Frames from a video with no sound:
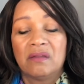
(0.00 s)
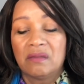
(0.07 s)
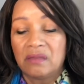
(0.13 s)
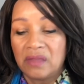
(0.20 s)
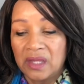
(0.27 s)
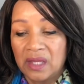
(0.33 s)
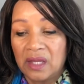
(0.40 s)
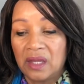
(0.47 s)

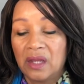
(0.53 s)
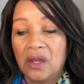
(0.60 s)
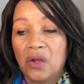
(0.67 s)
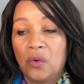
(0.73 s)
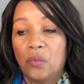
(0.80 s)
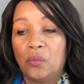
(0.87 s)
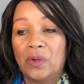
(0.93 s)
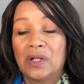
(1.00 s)
they
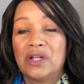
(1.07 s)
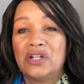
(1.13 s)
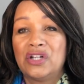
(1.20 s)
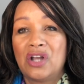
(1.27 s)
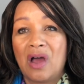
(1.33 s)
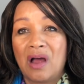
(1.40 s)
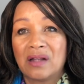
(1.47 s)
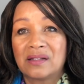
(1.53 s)
will
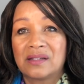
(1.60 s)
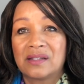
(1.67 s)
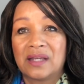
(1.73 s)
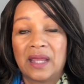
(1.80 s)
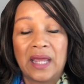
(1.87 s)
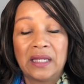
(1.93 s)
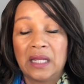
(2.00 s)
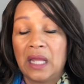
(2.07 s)
not,
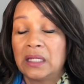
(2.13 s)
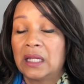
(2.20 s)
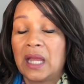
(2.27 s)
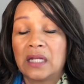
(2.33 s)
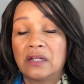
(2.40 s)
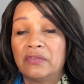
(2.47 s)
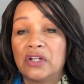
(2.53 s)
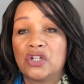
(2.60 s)
any
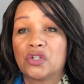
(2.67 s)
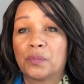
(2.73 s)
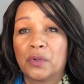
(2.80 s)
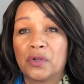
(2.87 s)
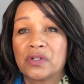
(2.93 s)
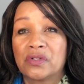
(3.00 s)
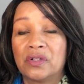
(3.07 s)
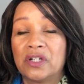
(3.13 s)
kind of issue,
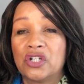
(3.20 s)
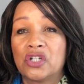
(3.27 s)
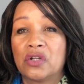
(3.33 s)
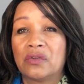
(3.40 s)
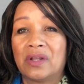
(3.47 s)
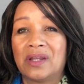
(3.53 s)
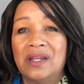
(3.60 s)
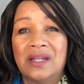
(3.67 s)
personal issue,
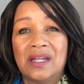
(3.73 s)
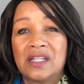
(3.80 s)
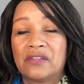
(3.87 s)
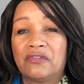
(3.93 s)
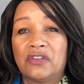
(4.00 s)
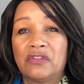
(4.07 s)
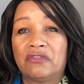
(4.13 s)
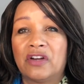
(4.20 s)
it's
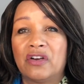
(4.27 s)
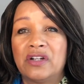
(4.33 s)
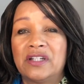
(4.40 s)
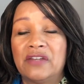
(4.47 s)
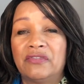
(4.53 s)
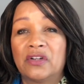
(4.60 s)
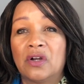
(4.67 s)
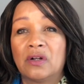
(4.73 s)
very, very
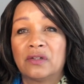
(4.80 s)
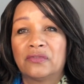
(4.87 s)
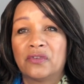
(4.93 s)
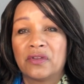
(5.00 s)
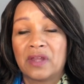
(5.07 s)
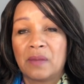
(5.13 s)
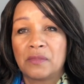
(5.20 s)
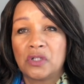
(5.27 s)
difficult for
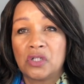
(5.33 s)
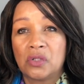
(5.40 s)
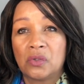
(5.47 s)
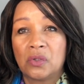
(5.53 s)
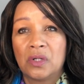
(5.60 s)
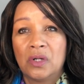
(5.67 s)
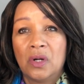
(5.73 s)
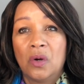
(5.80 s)
them
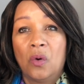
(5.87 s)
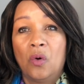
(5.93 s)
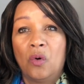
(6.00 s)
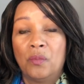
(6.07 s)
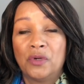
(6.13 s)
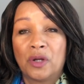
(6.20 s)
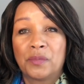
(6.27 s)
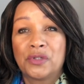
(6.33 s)
to
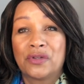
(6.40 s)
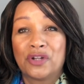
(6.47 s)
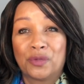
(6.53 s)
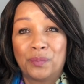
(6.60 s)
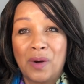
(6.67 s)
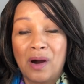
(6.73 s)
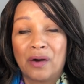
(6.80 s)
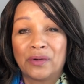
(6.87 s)
open up to their
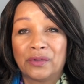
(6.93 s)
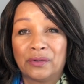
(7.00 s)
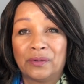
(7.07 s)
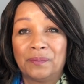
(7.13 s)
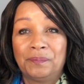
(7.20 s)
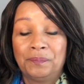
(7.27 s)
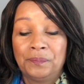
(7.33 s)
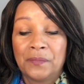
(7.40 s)
partner.
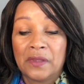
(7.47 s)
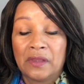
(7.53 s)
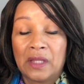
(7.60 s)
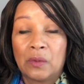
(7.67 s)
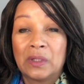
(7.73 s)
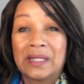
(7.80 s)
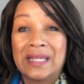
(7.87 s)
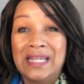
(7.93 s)
They
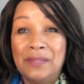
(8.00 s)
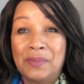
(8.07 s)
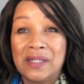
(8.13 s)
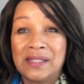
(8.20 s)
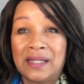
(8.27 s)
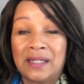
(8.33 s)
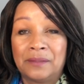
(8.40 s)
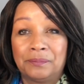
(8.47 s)
will keep it
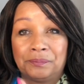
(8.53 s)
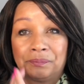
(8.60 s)
in,